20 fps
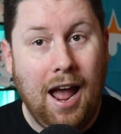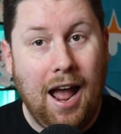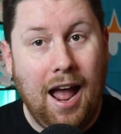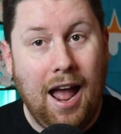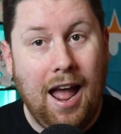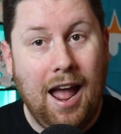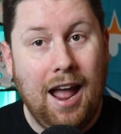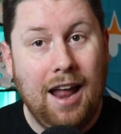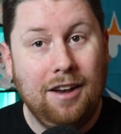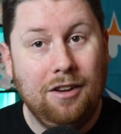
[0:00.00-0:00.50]

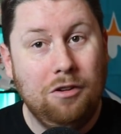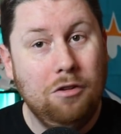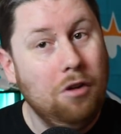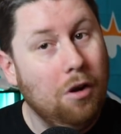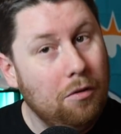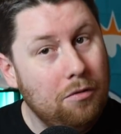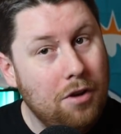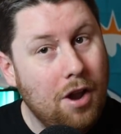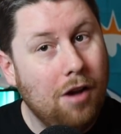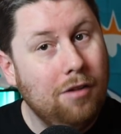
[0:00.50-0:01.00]
and you
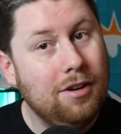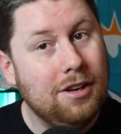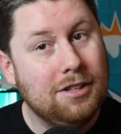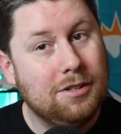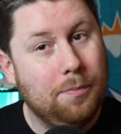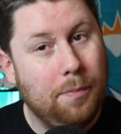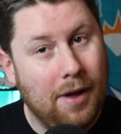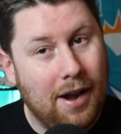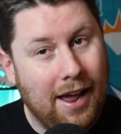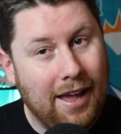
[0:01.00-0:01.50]
don't notice,
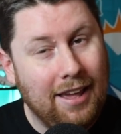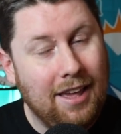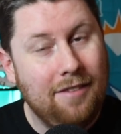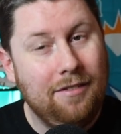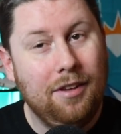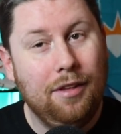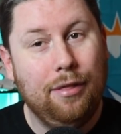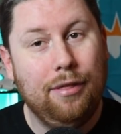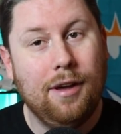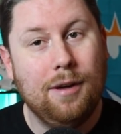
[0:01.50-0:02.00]
but I give
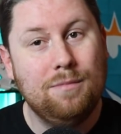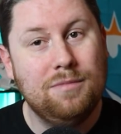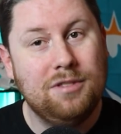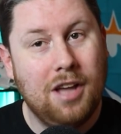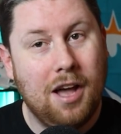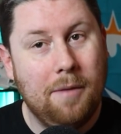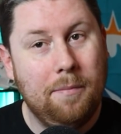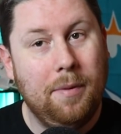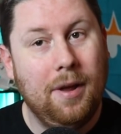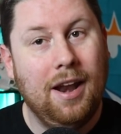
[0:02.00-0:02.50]
you a thumbs
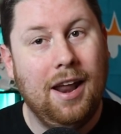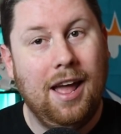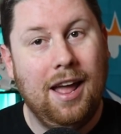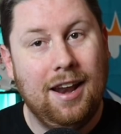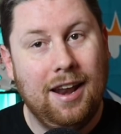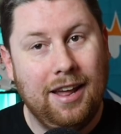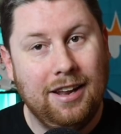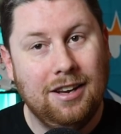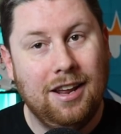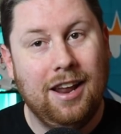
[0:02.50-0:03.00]
up and, and
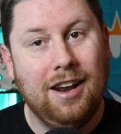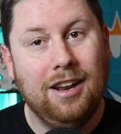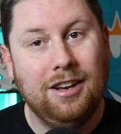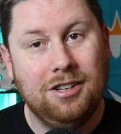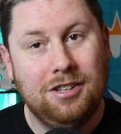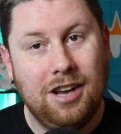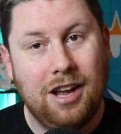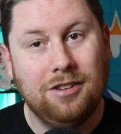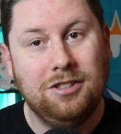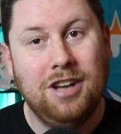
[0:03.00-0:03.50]
I and I
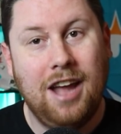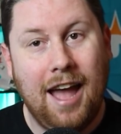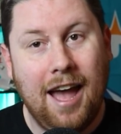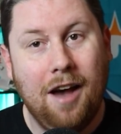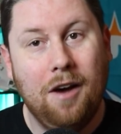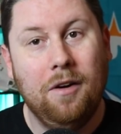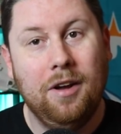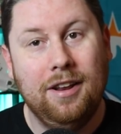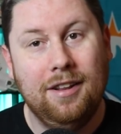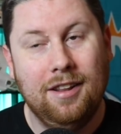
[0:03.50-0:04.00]
shout you
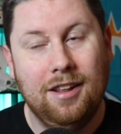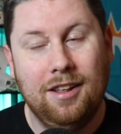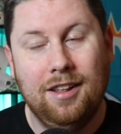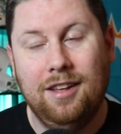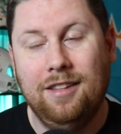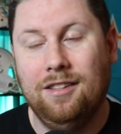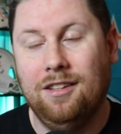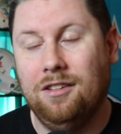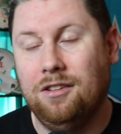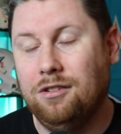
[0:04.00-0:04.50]
out in the
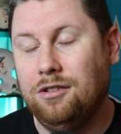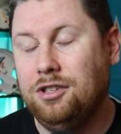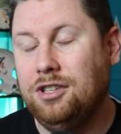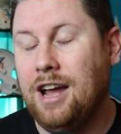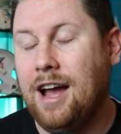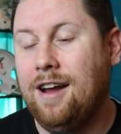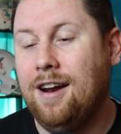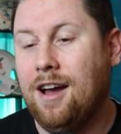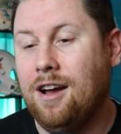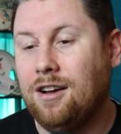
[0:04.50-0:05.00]
in the little
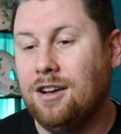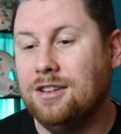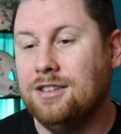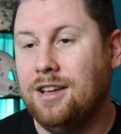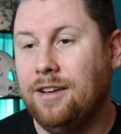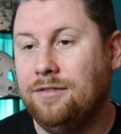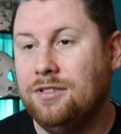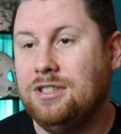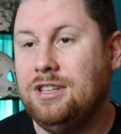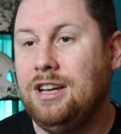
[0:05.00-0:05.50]
shout out, because
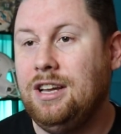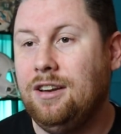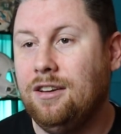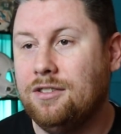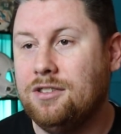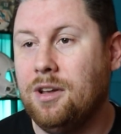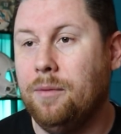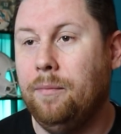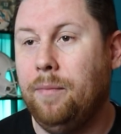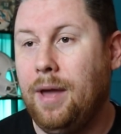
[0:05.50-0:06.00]
I've seen
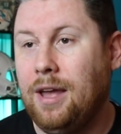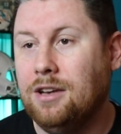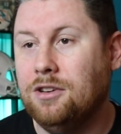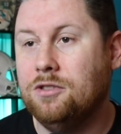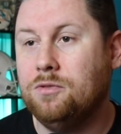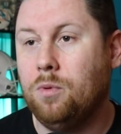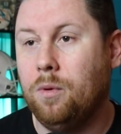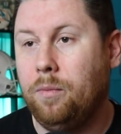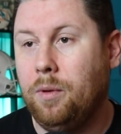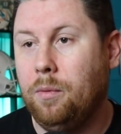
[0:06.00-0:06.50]
some
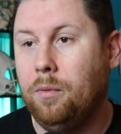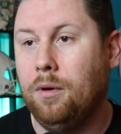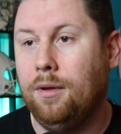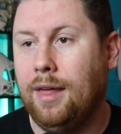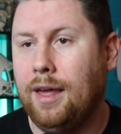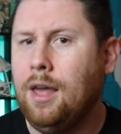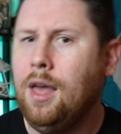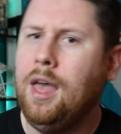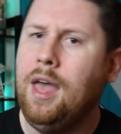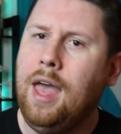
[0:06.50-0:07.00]
pages where people are
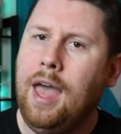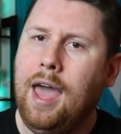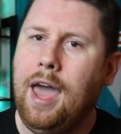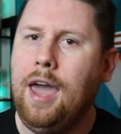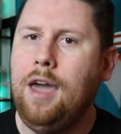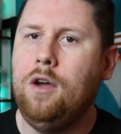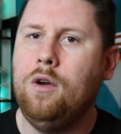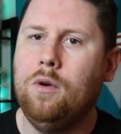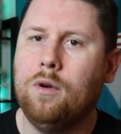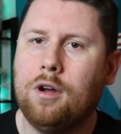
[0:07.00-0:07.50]
like,
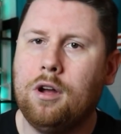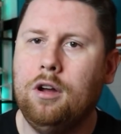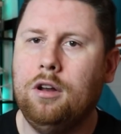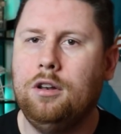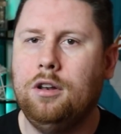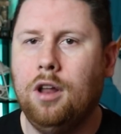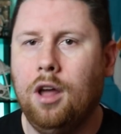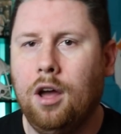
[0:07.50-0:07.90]
hey, who are good